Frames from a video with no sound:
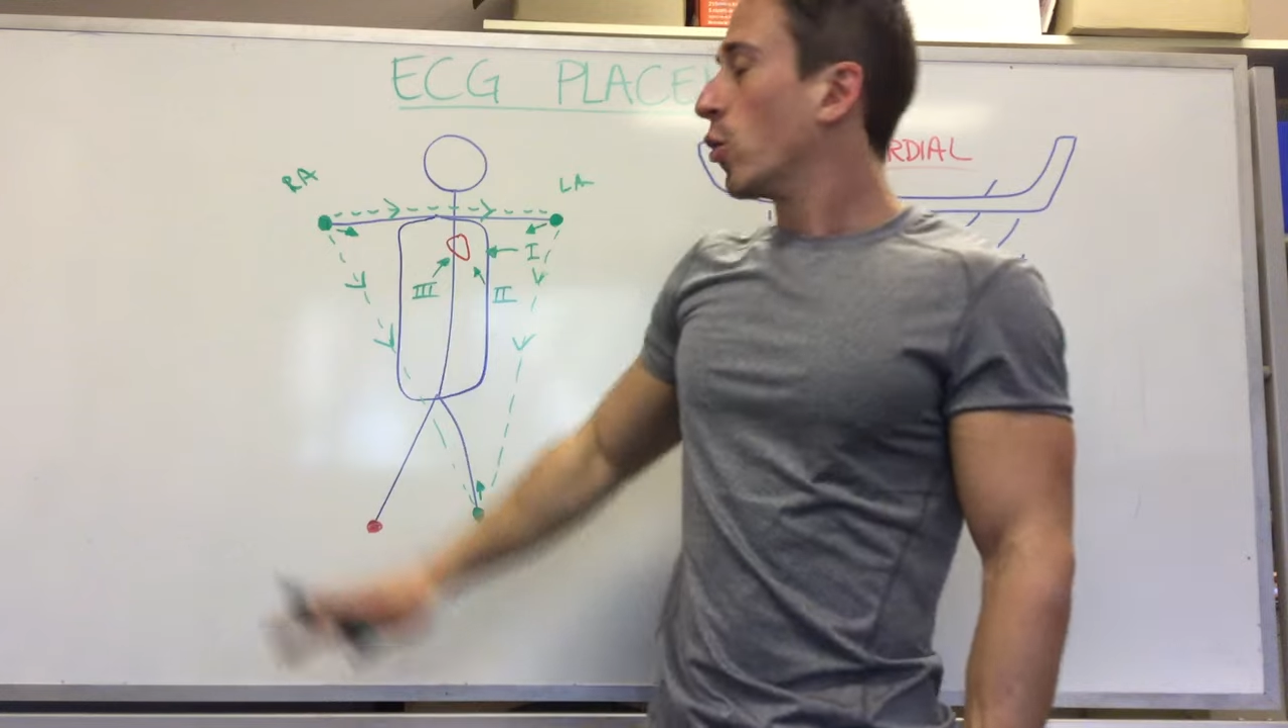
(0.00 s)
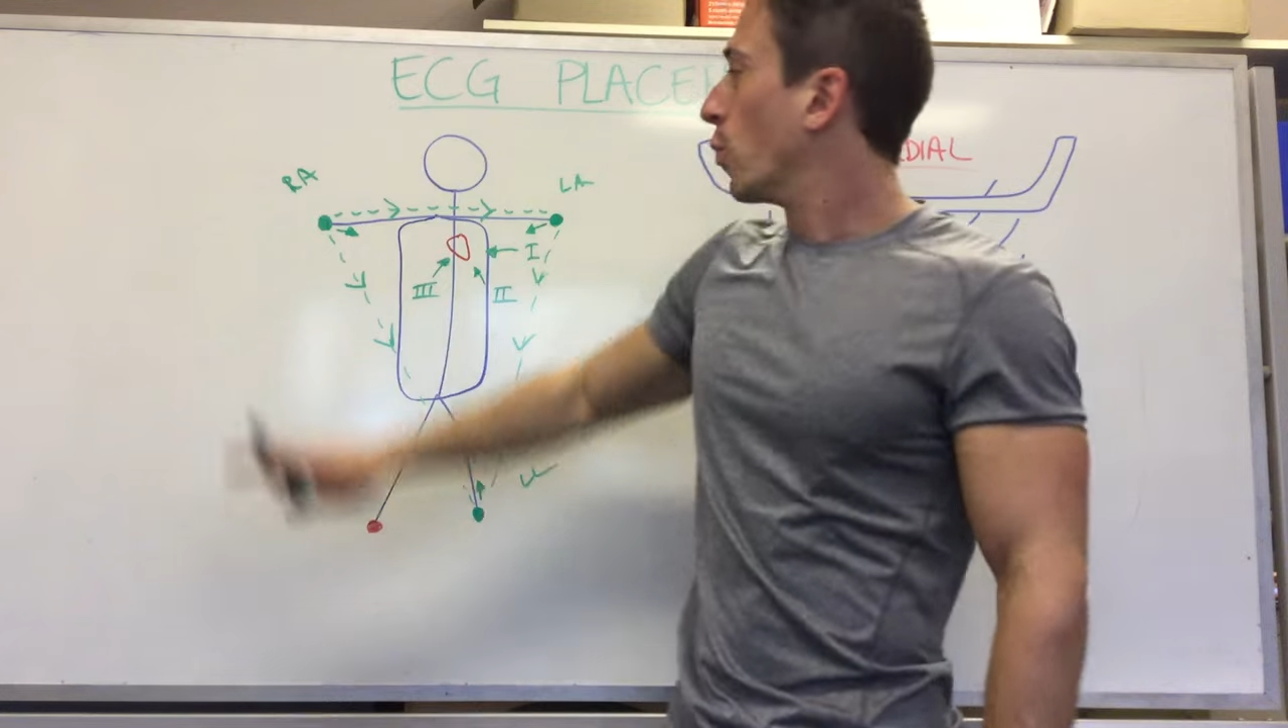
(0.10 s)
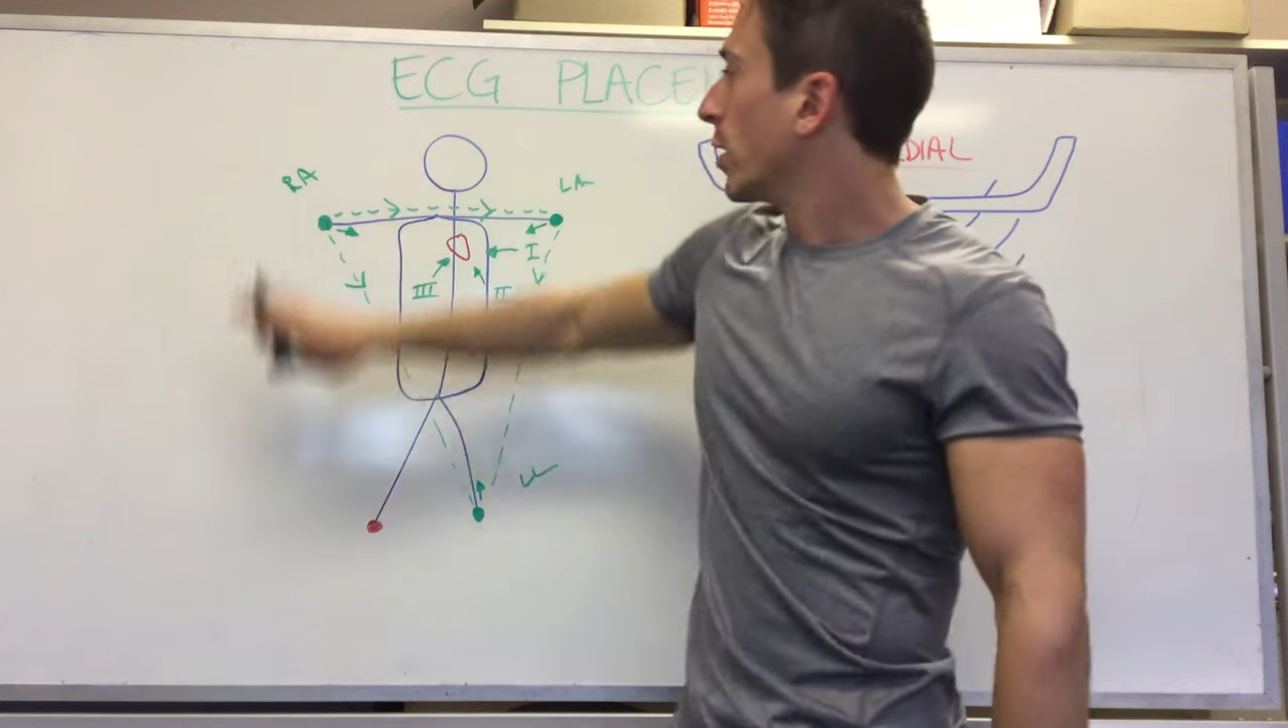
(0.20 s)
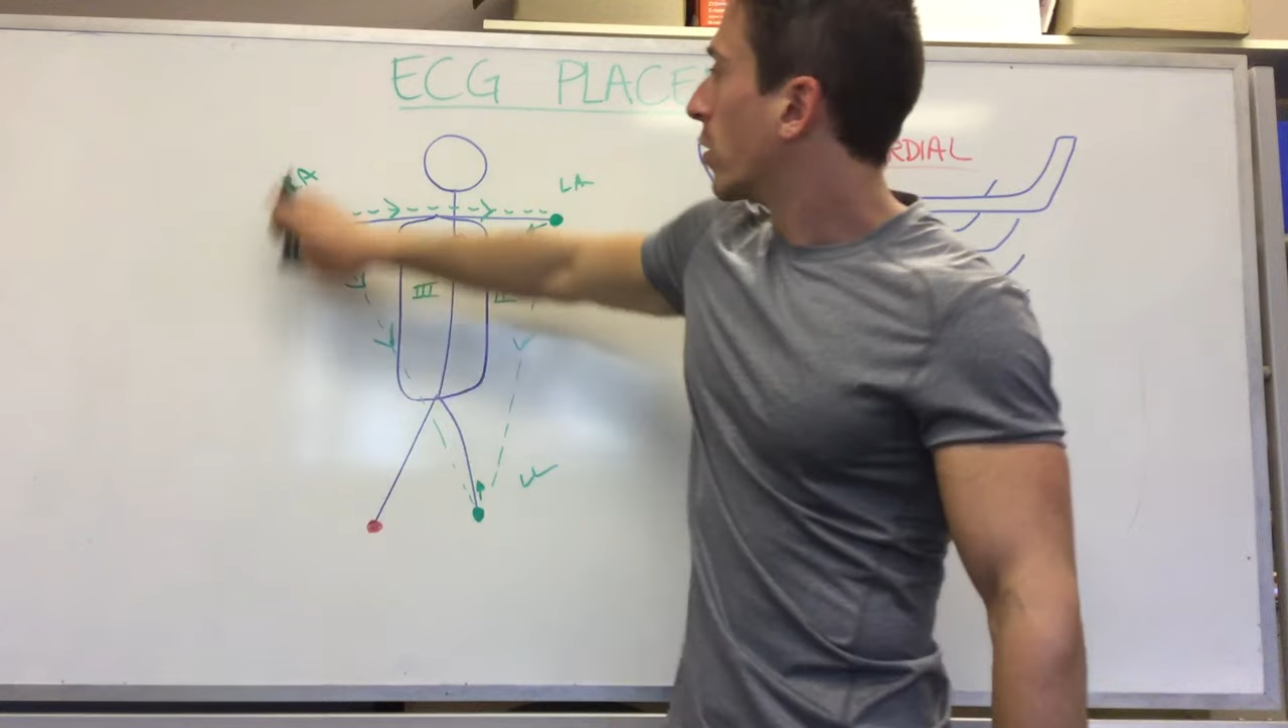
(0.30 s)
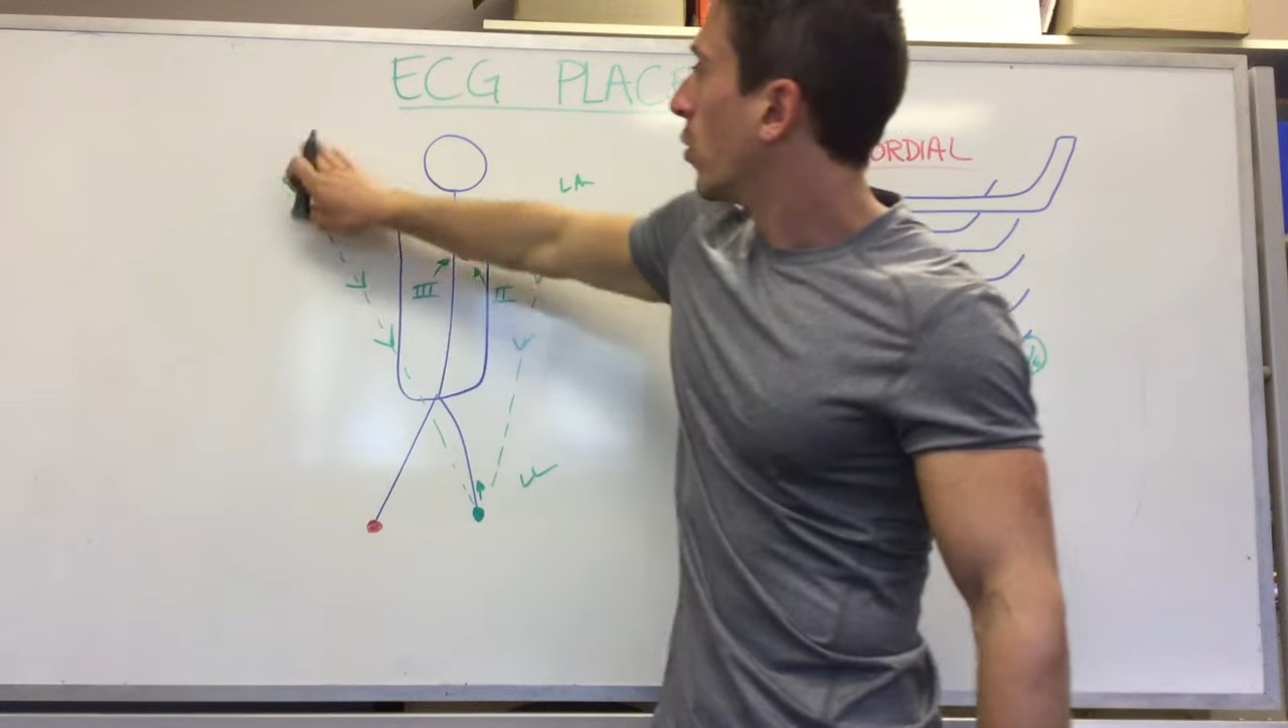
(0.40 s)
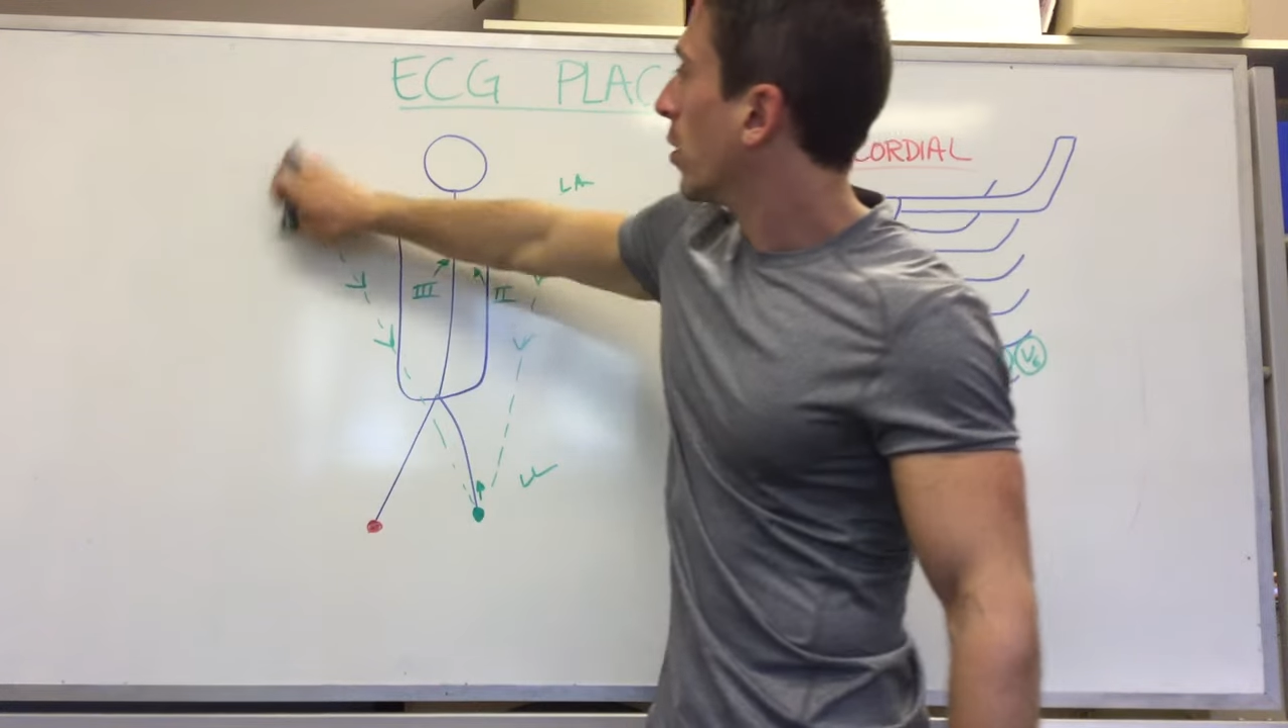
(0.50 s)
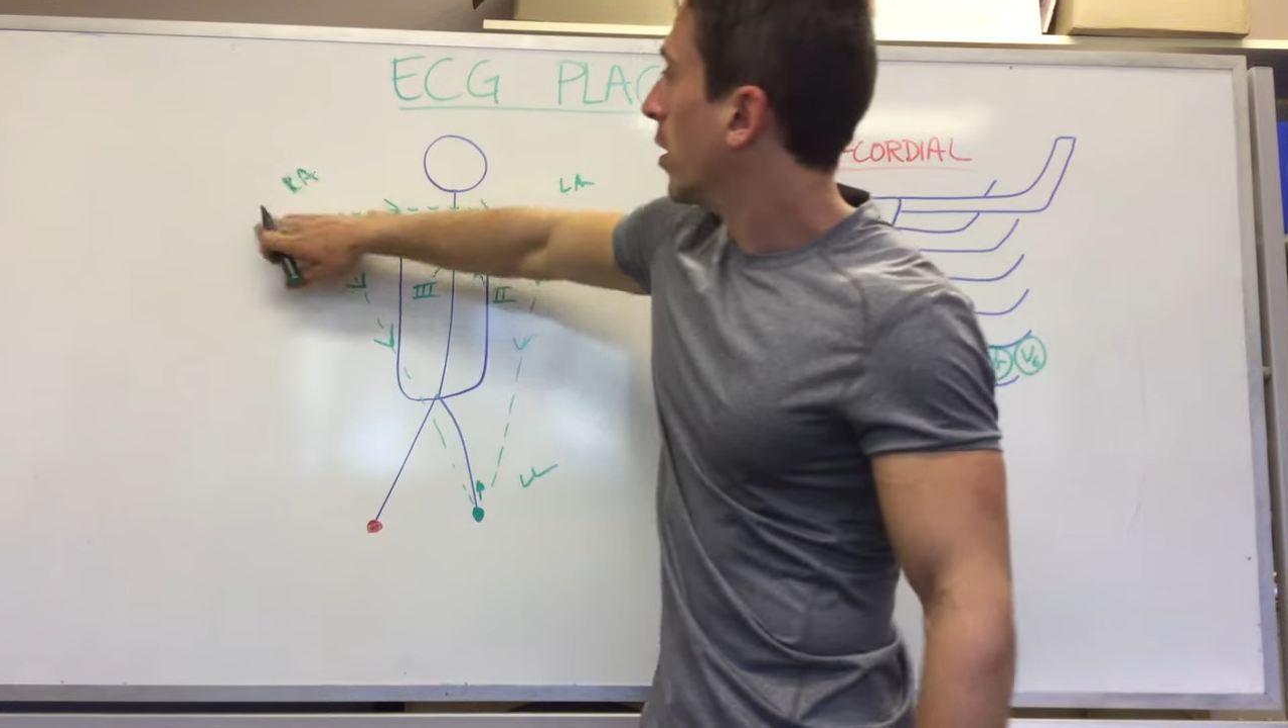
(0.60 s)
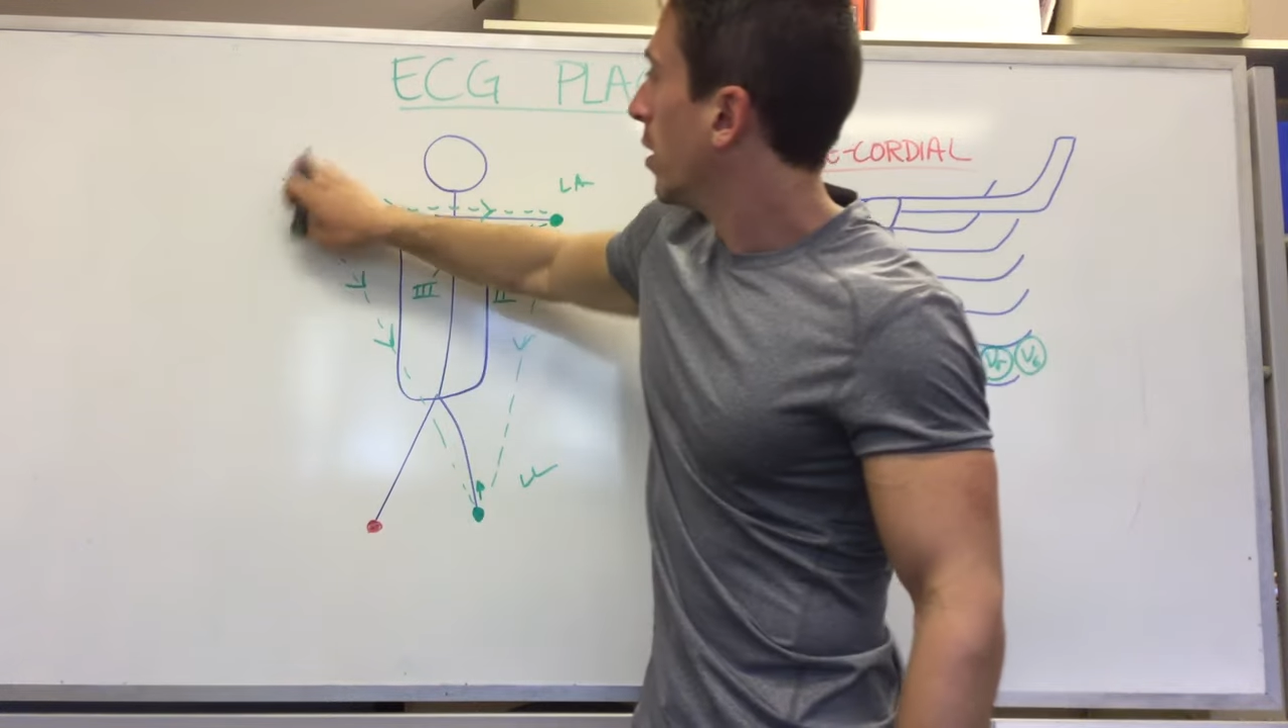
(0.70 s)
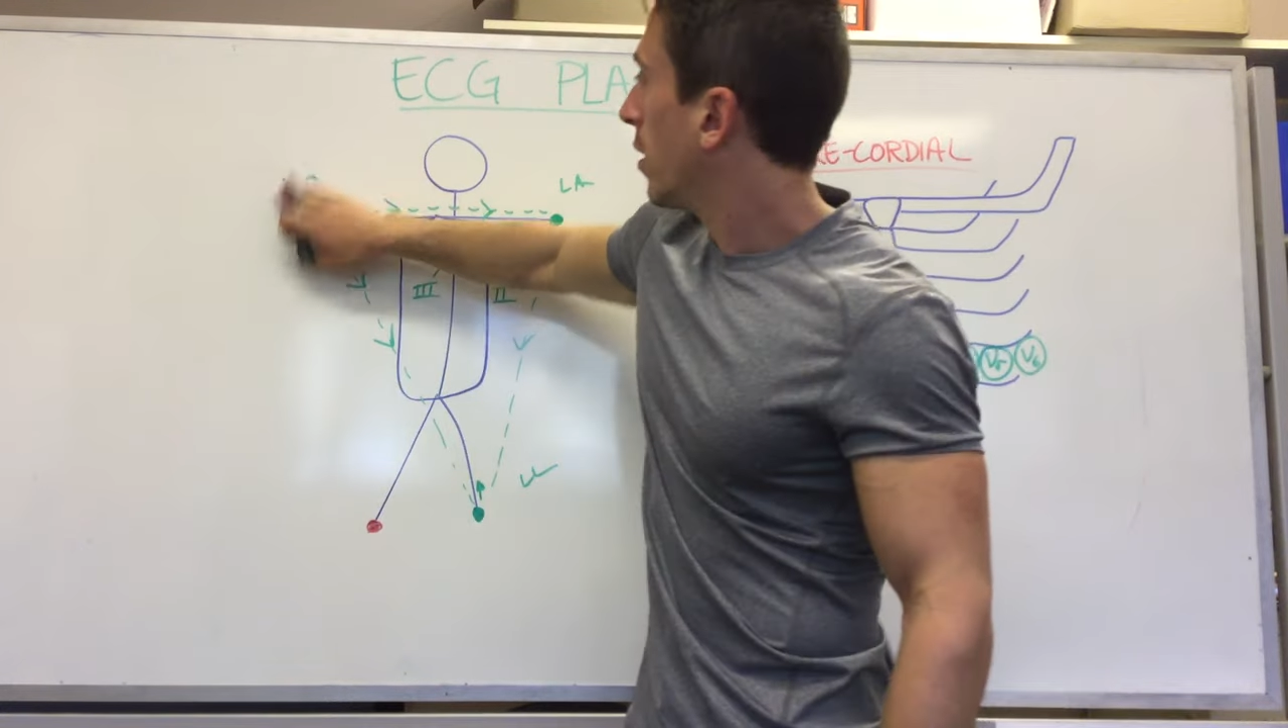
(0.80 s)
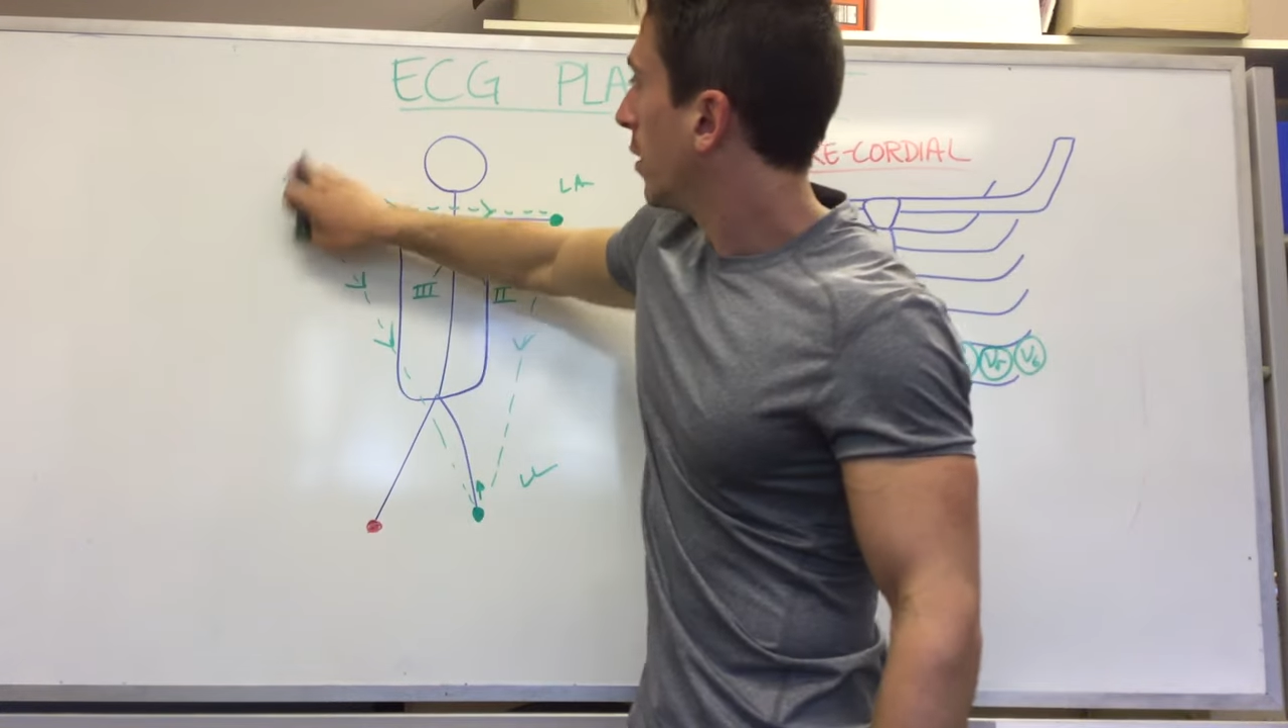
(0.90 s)
We call
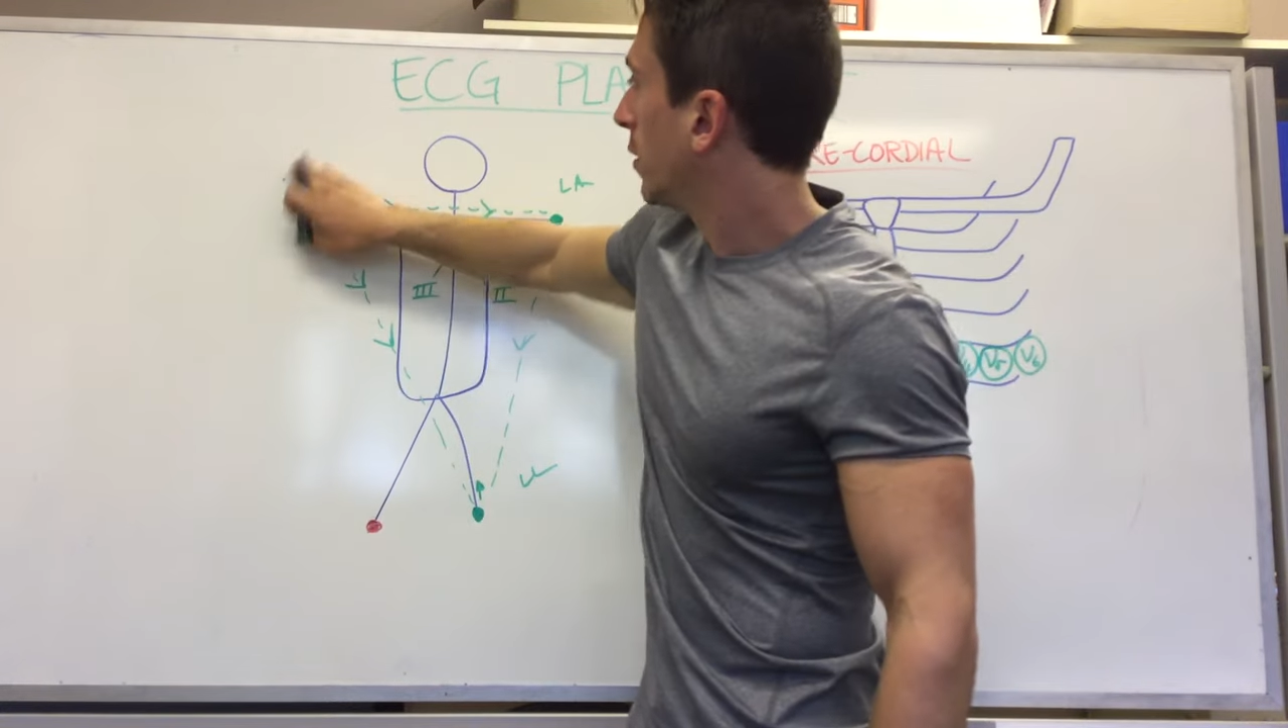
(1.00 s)
it